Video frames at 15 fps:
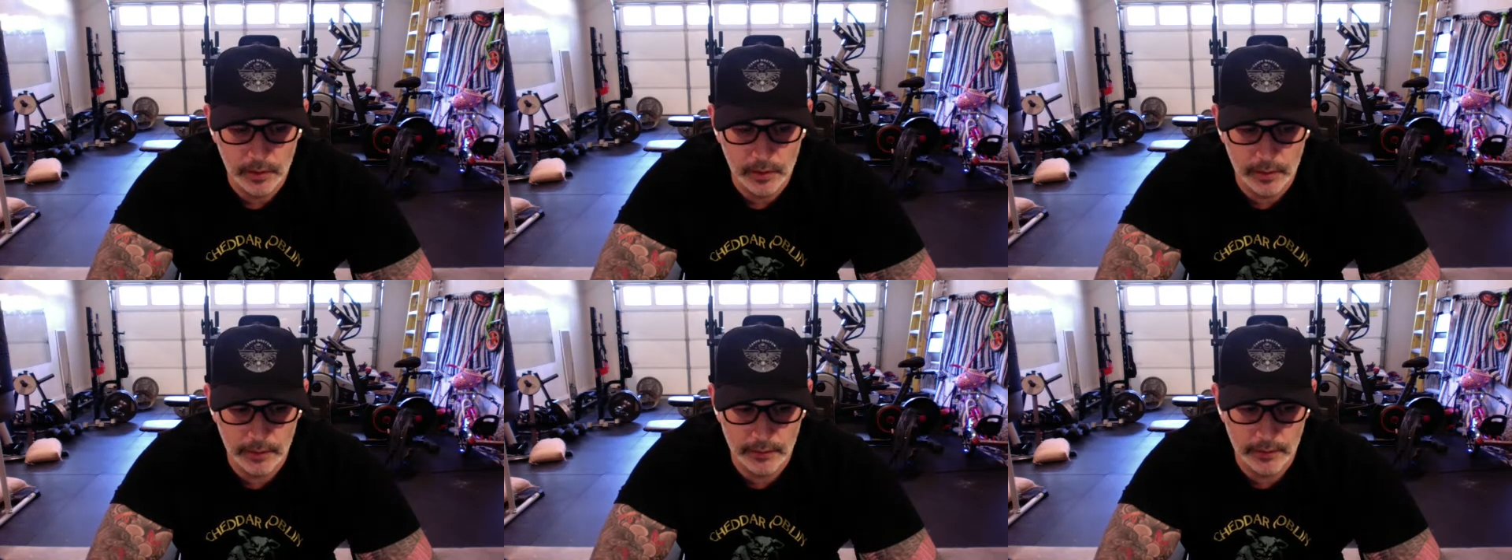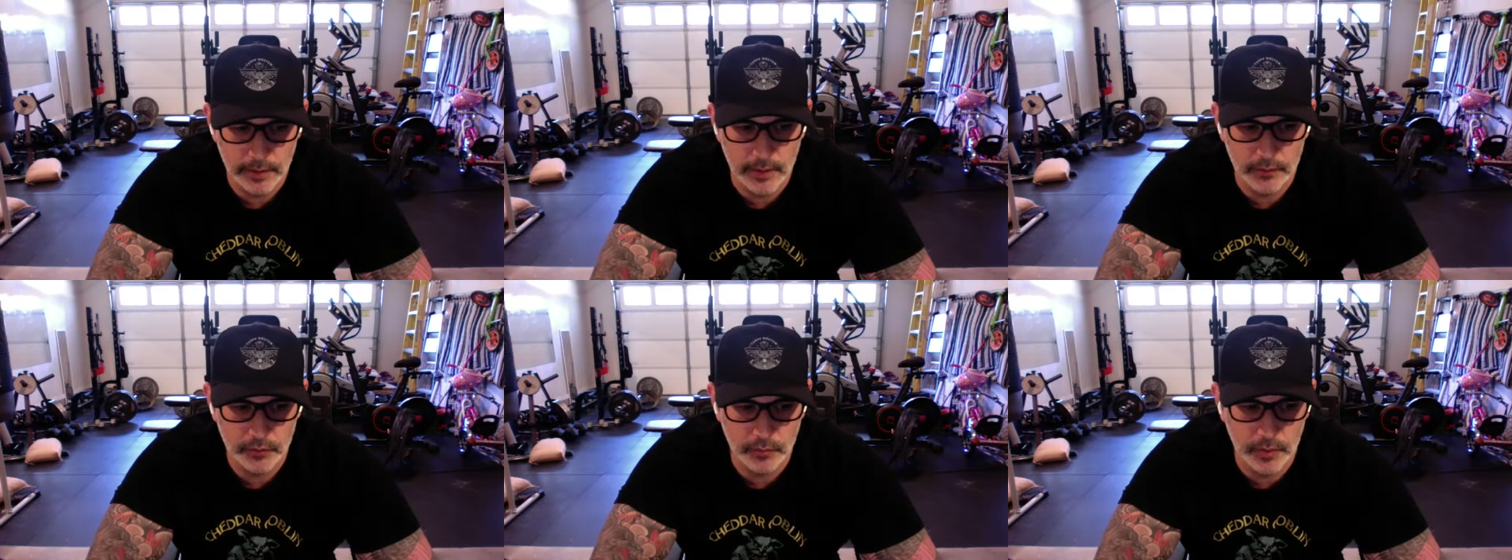and
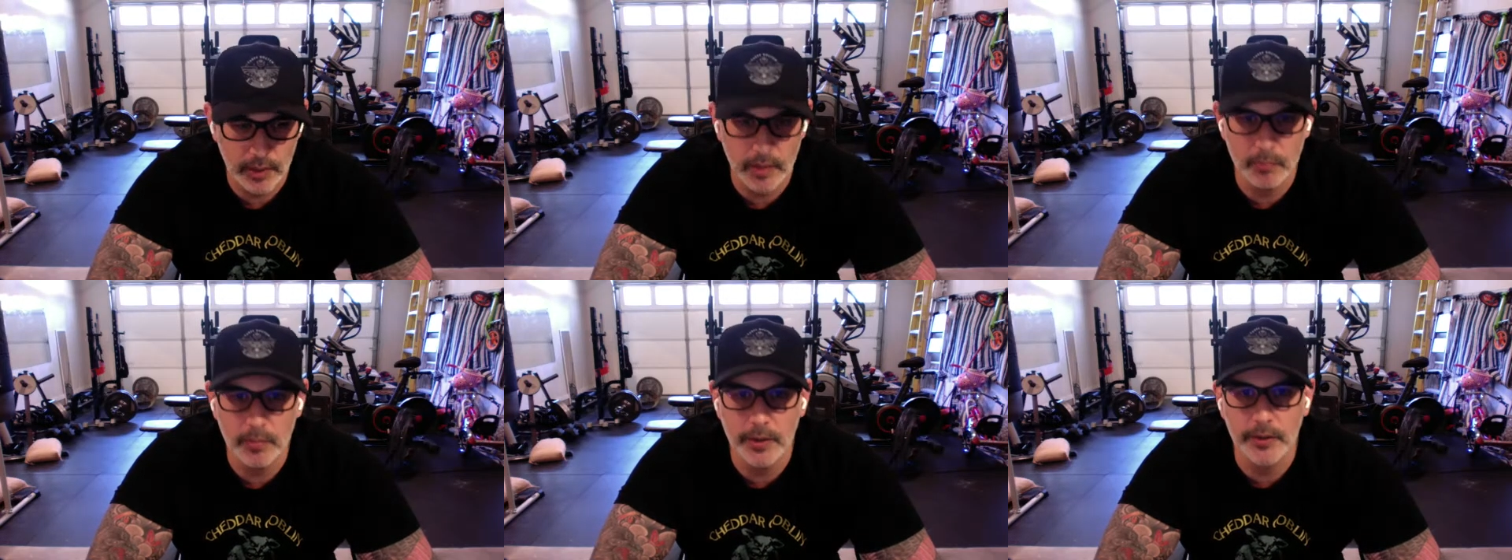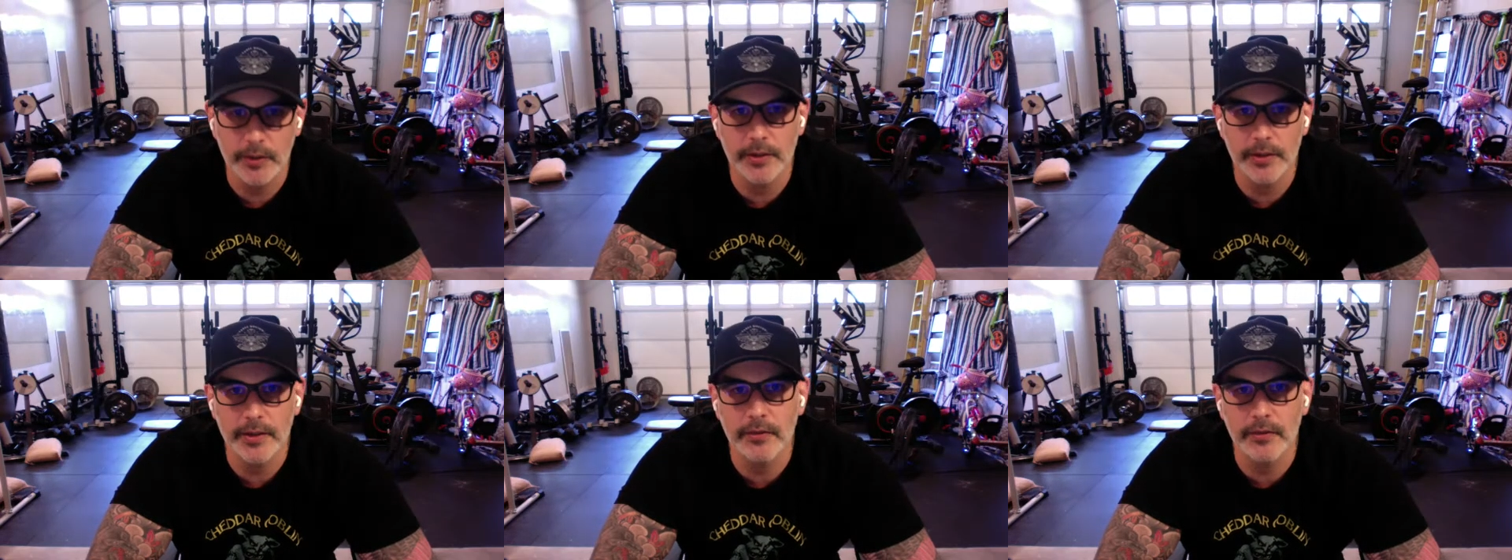test my
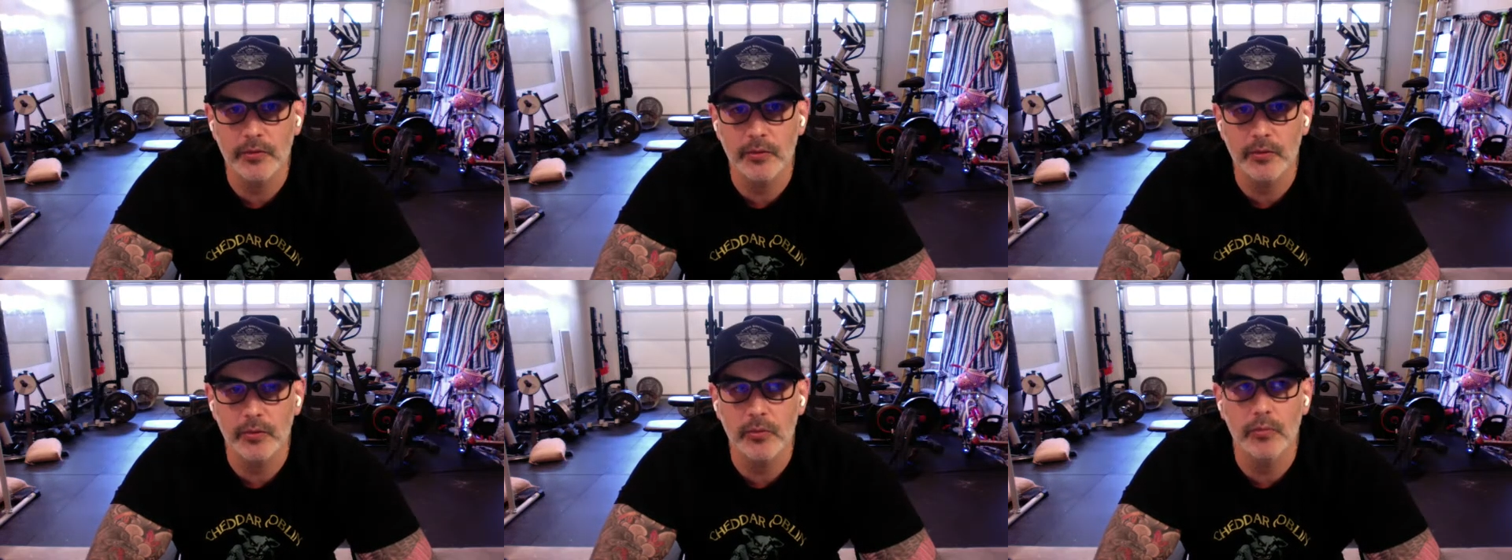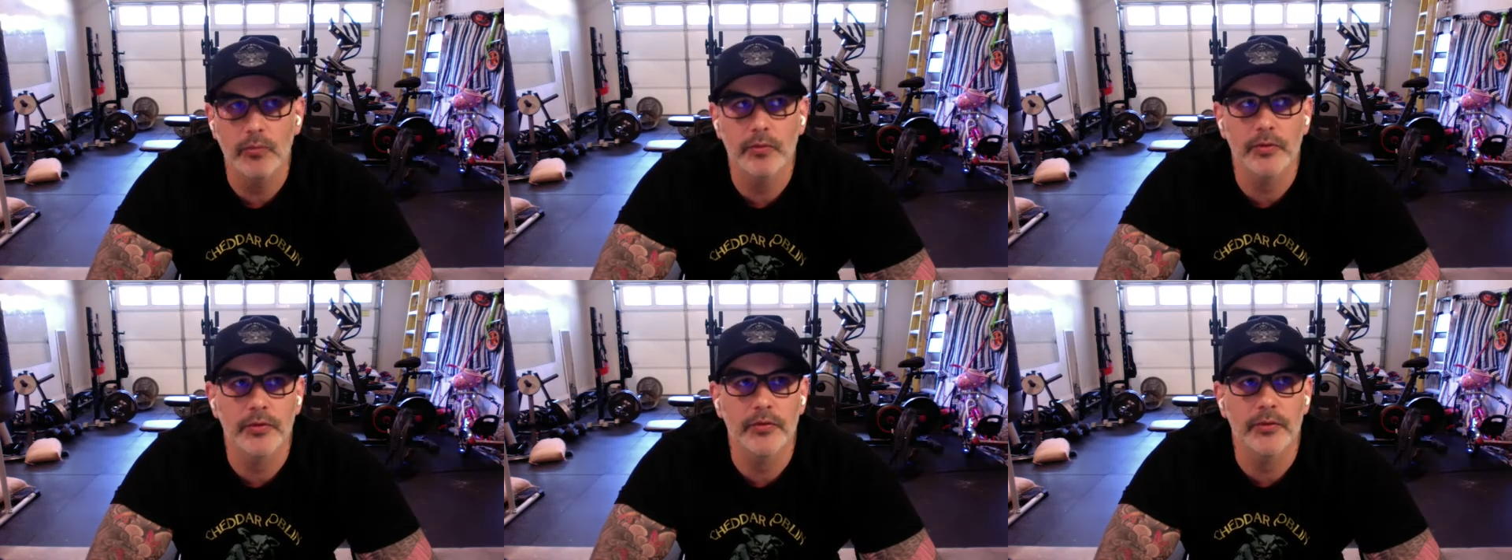ability to
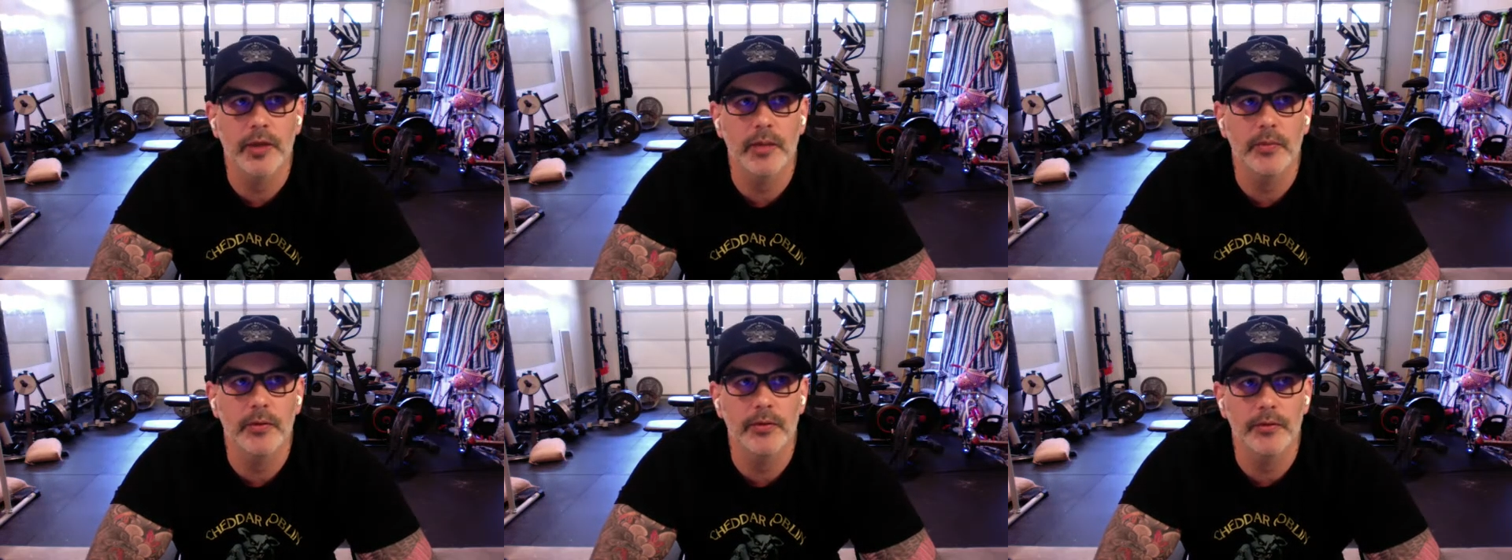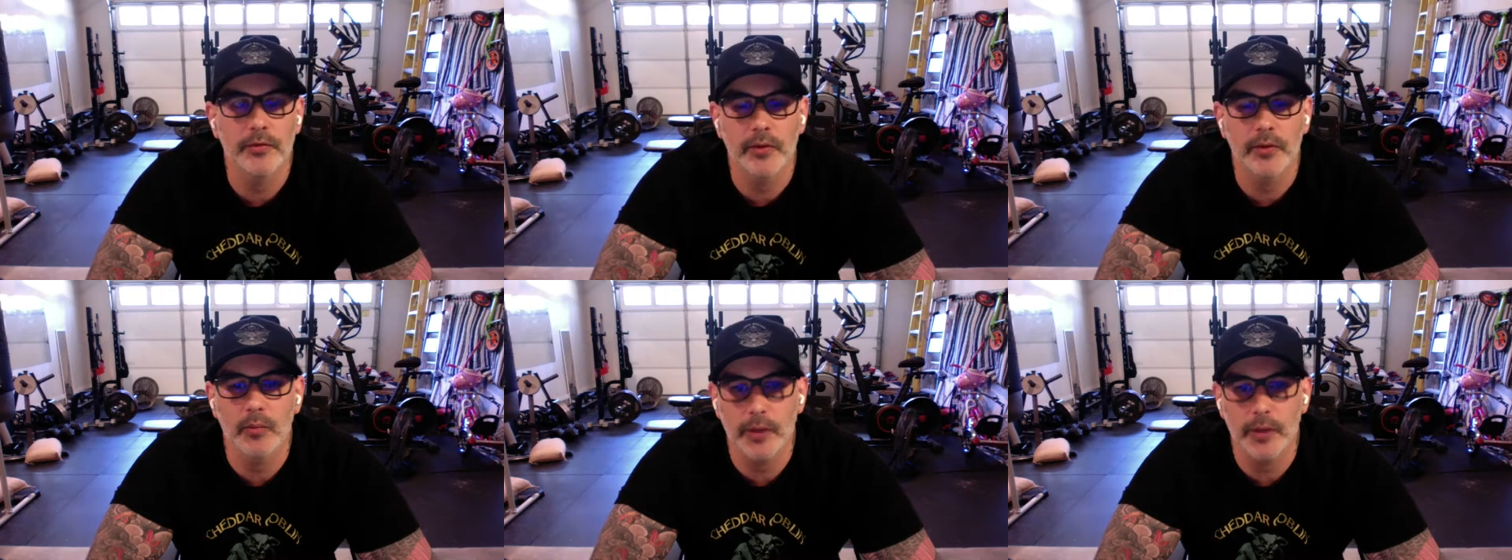step into
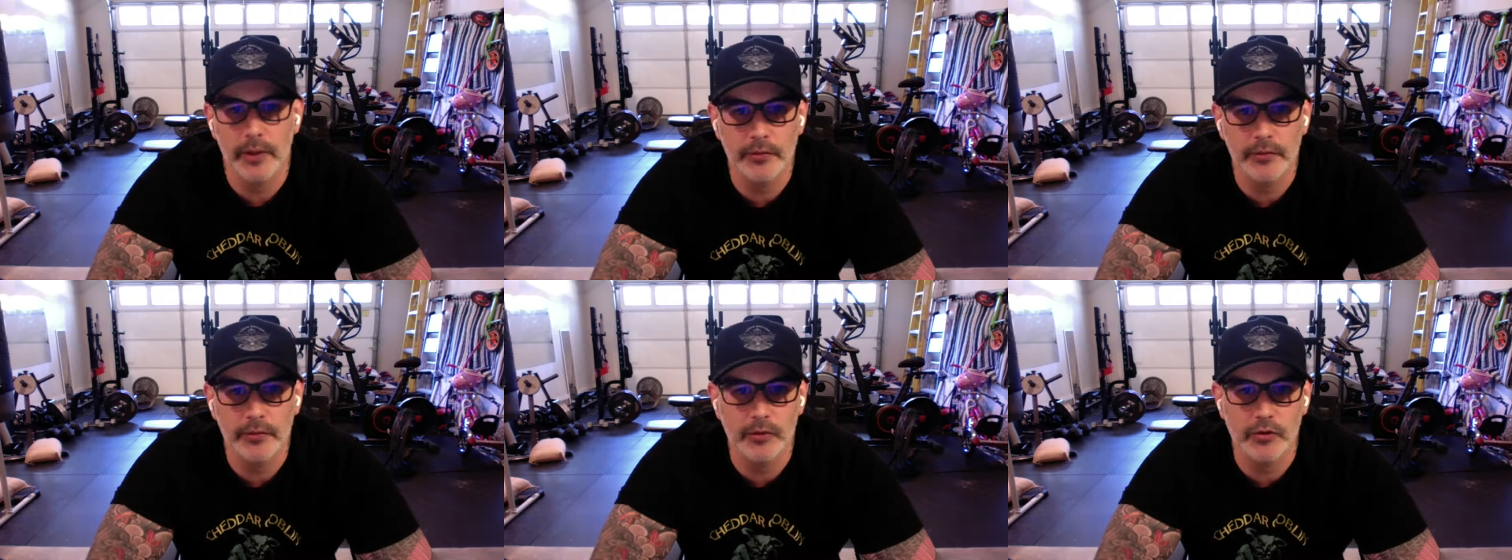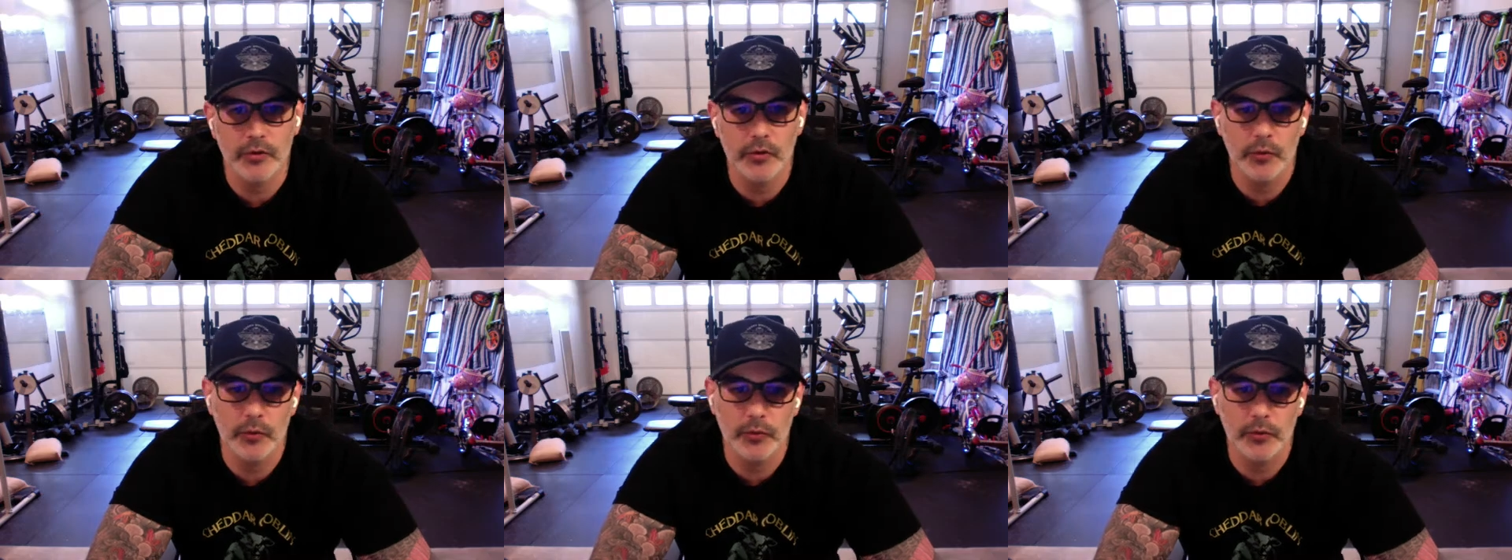someone else's shoes.